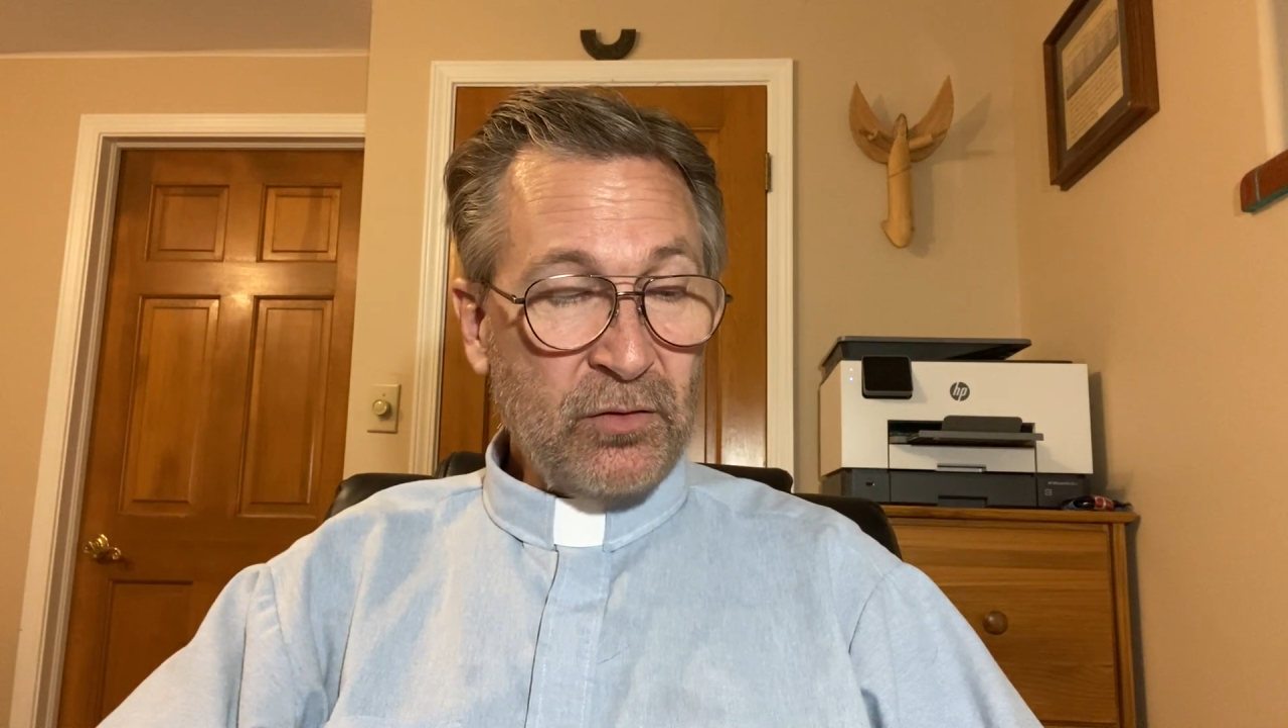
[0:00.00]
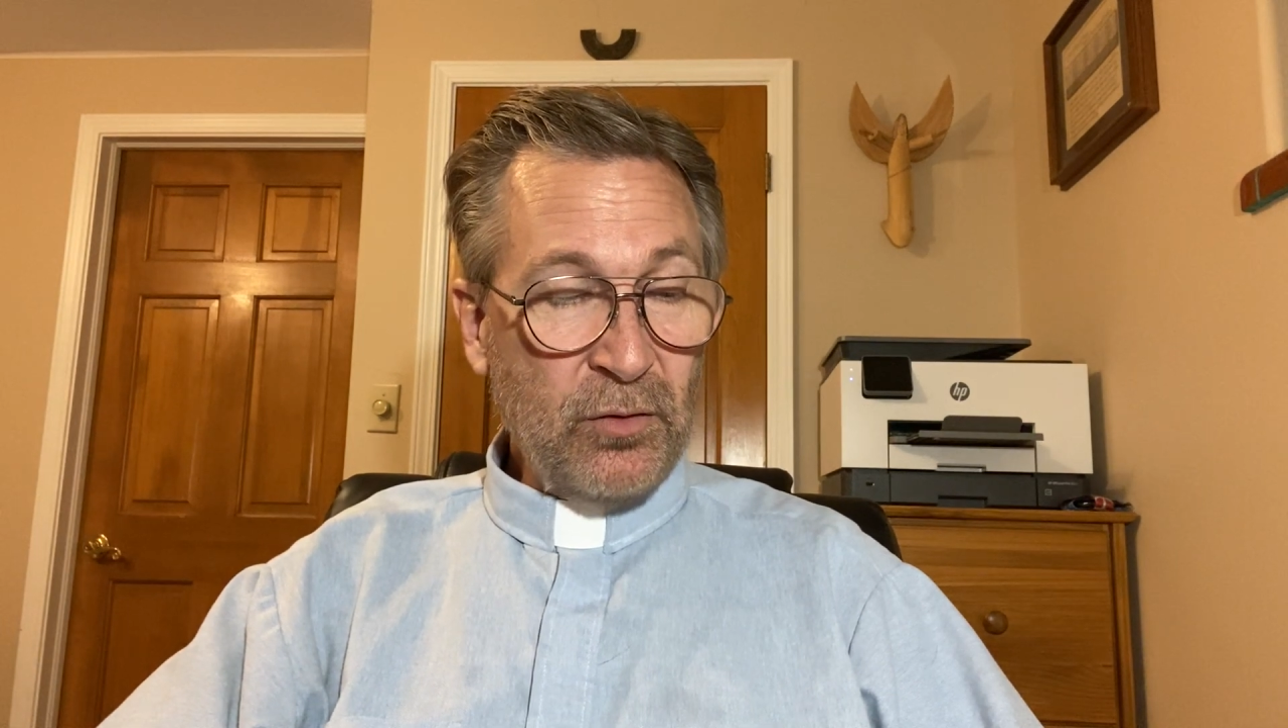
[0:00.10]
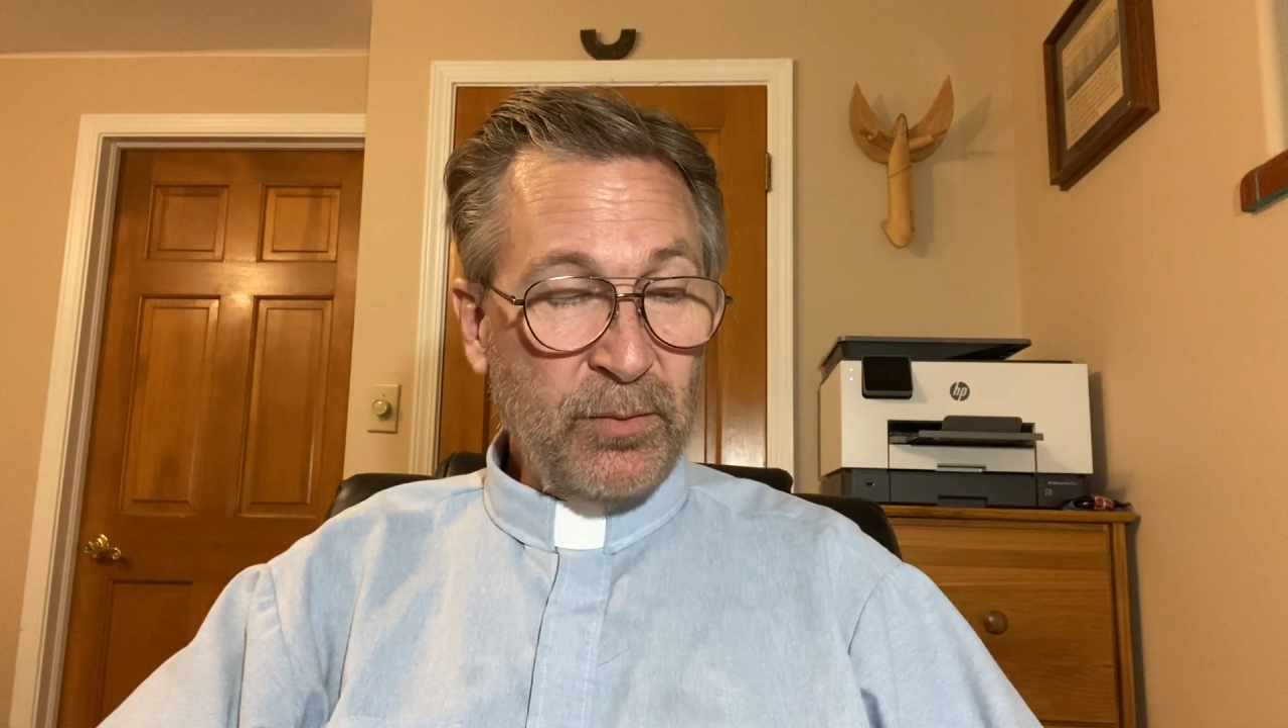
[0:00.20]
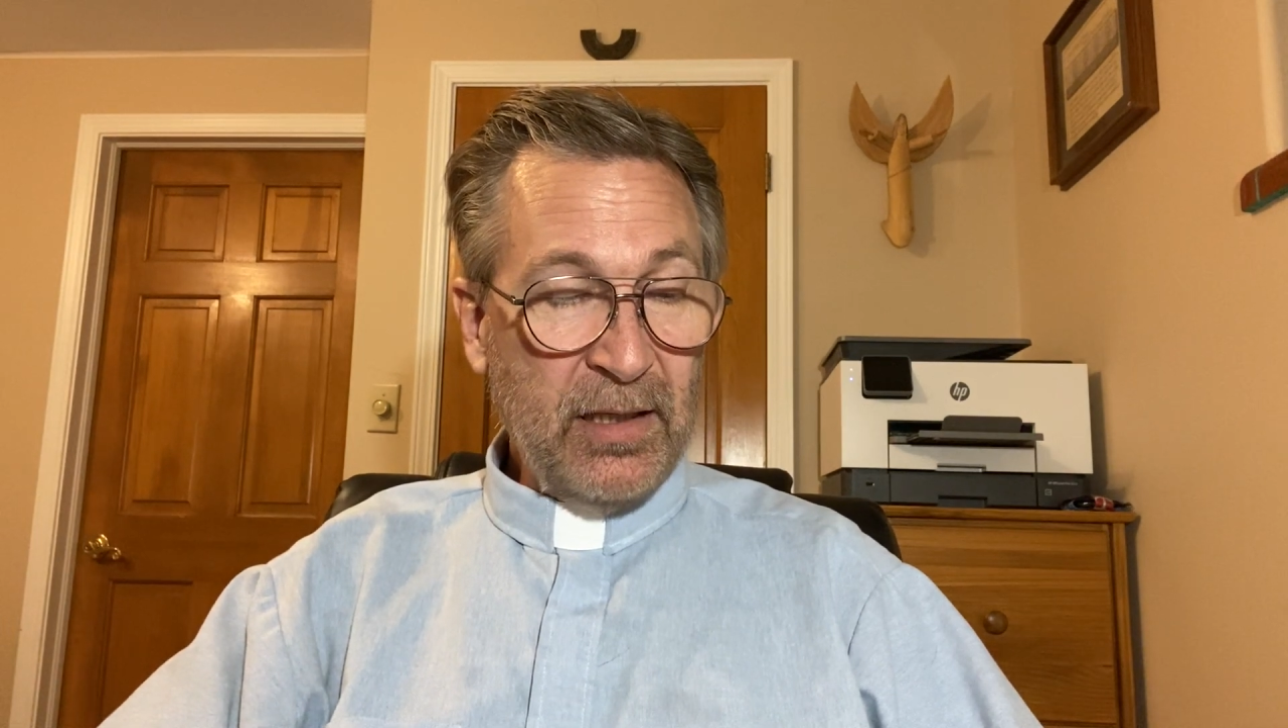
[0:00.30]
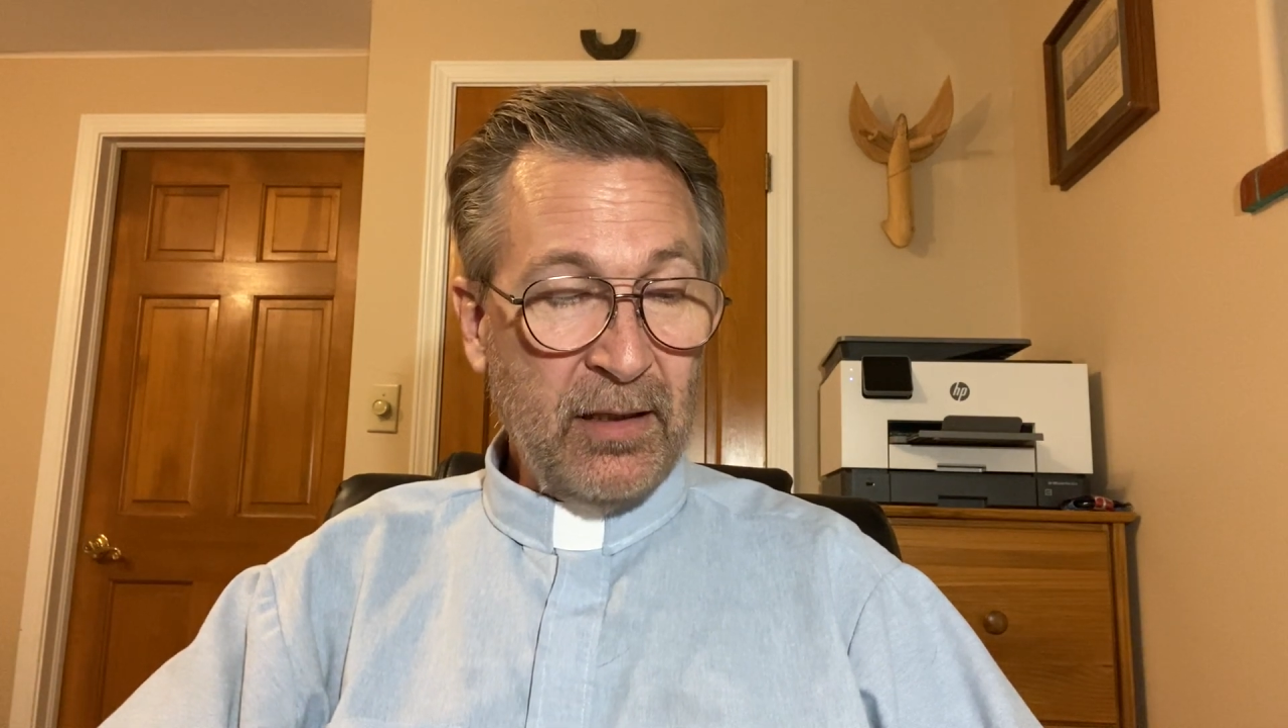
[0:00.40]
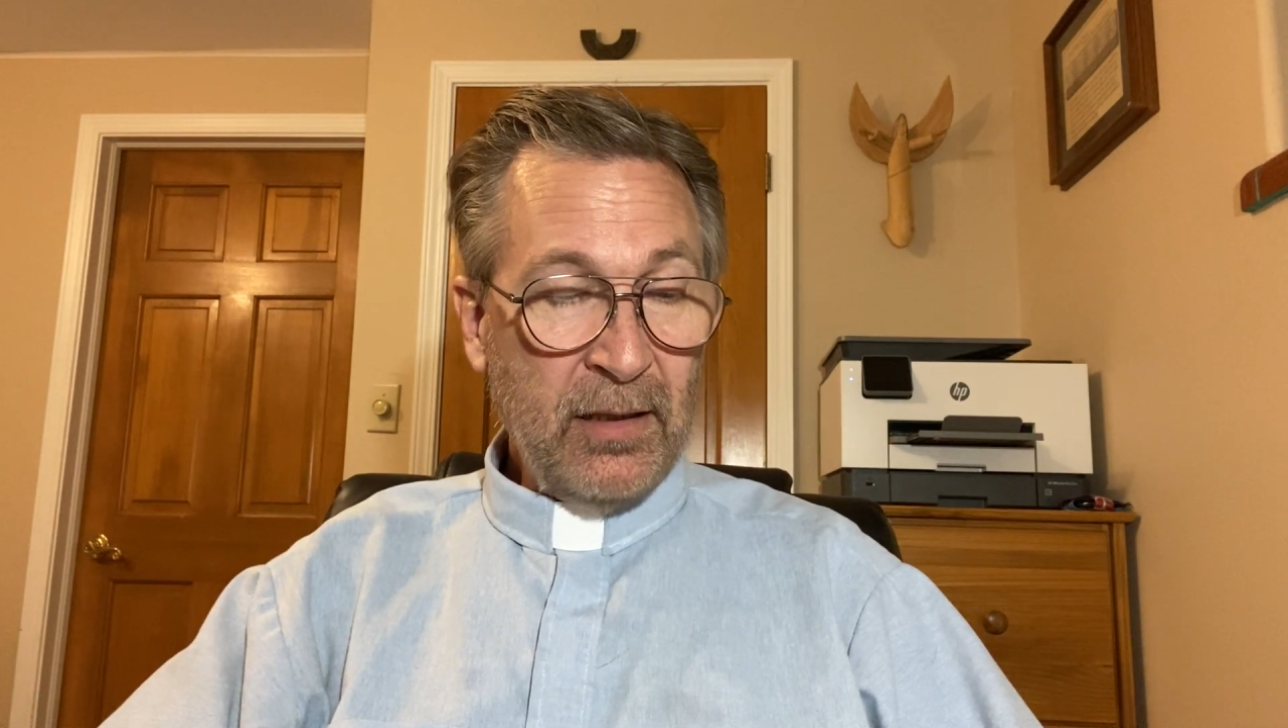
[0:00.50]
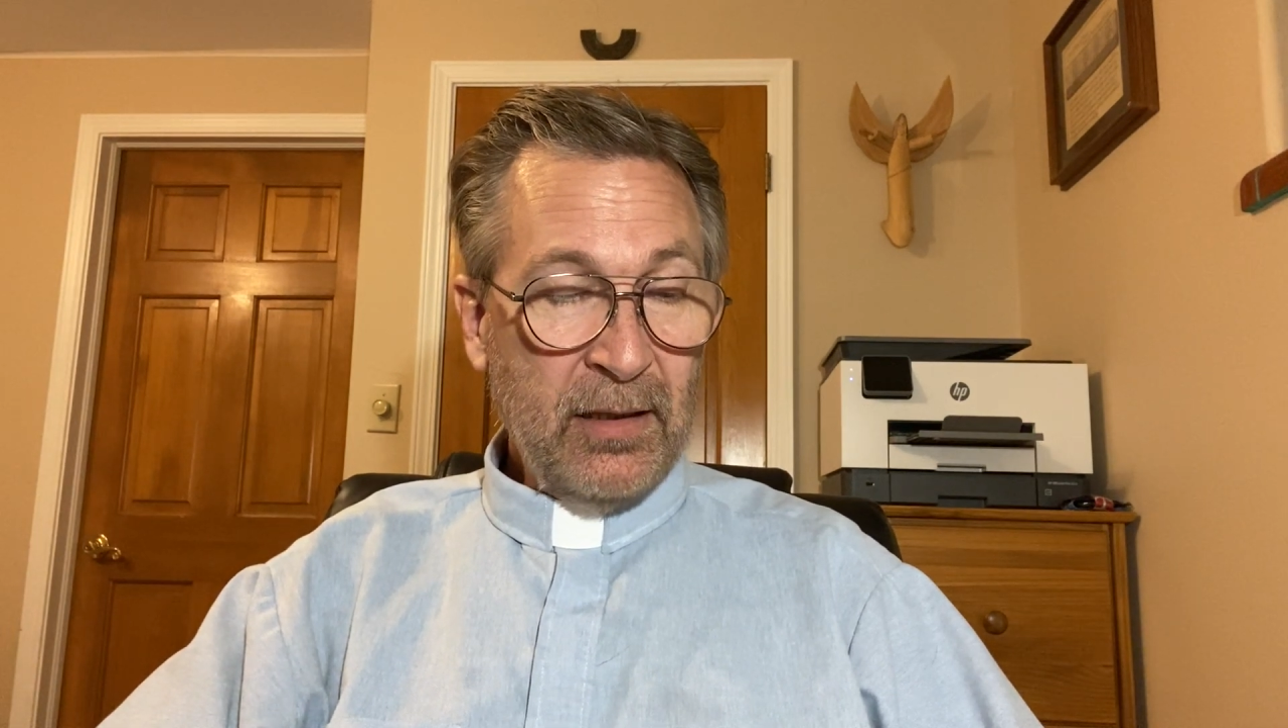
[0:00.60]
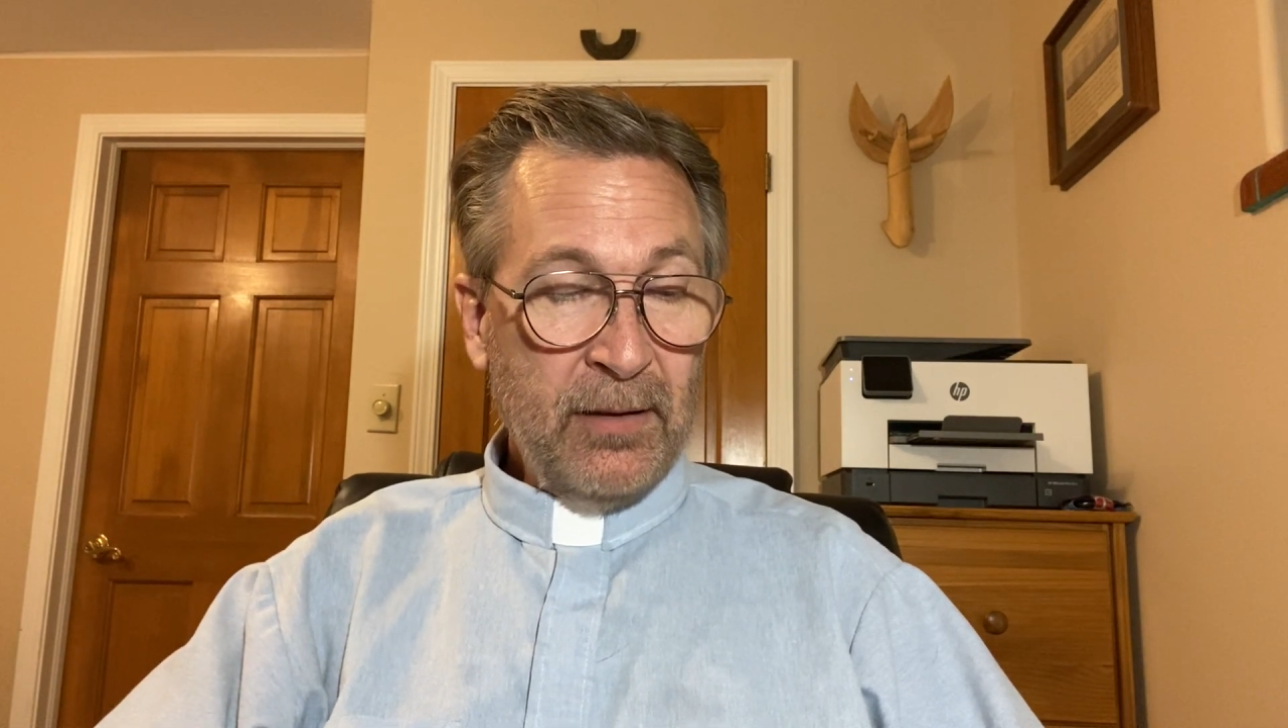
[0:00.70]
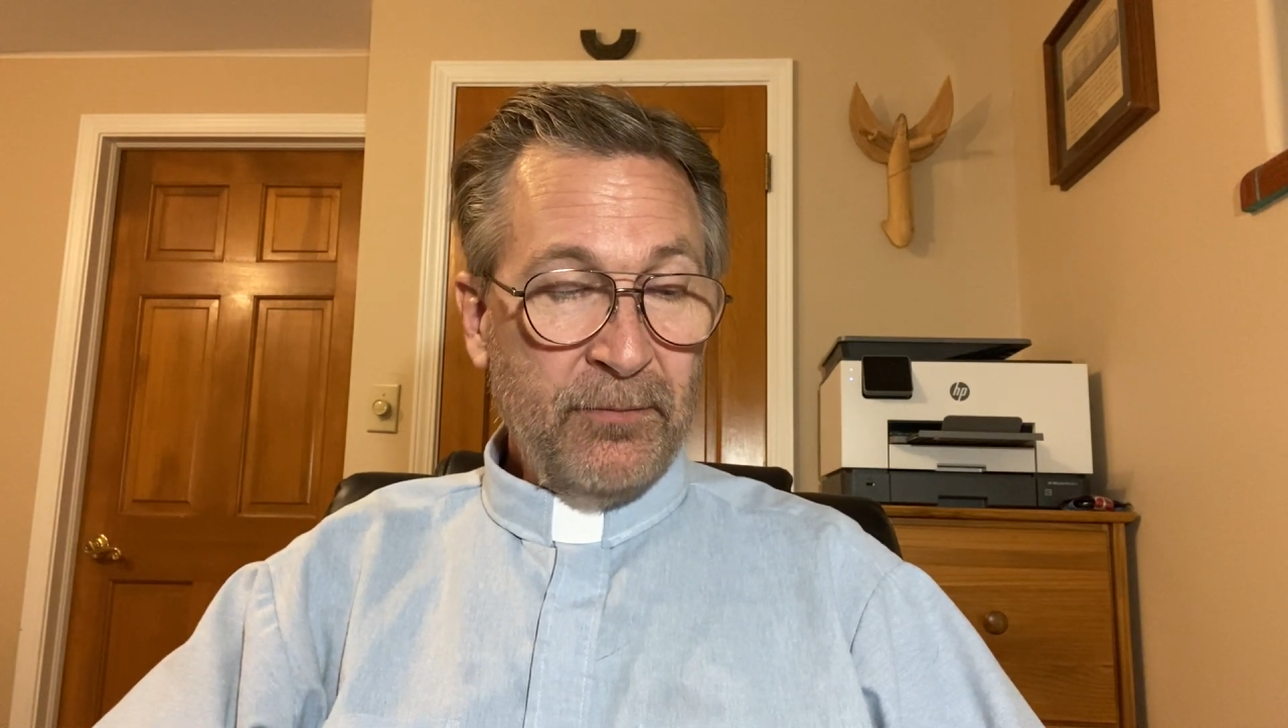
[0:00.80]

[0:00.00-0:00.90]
Toomey,